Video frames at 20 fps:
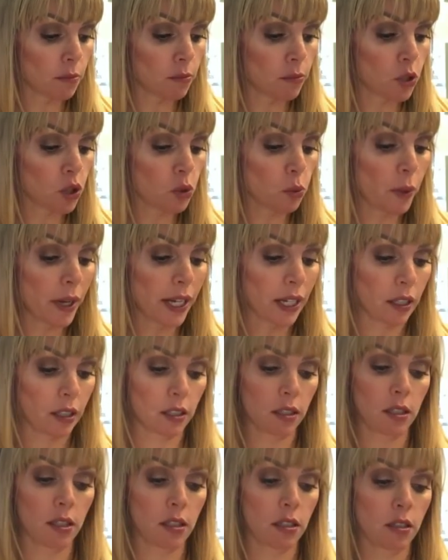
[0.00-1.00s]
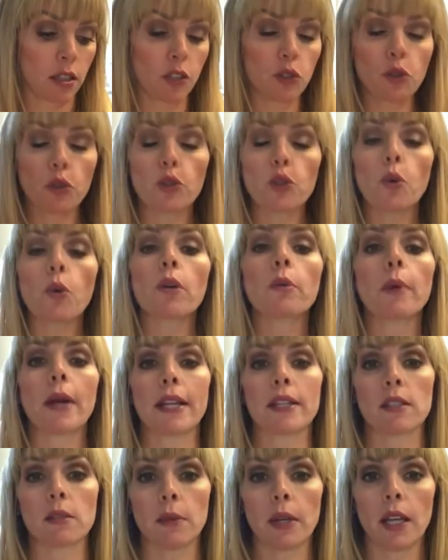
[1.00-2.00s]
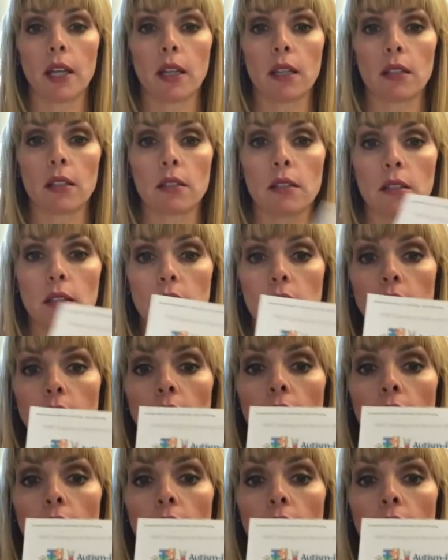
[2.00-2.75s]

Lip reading: swings. These are doorway swings.